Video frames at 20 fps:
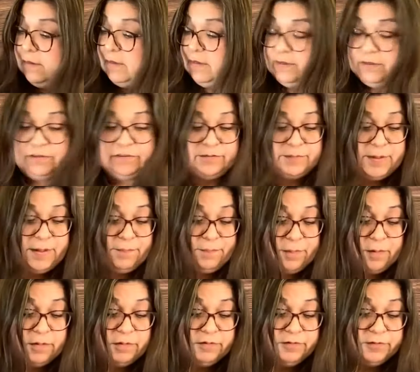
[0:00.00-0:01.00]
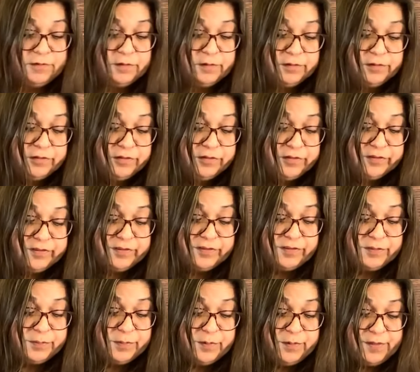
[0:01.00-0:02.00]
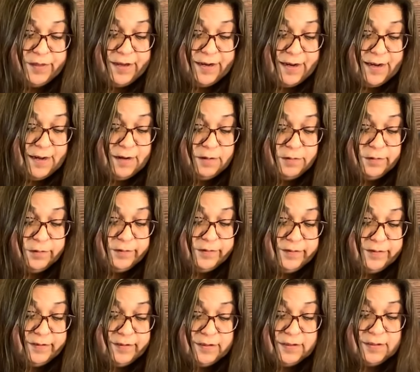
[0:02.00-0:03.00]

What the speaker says: Use my bone folder just to smooth that out.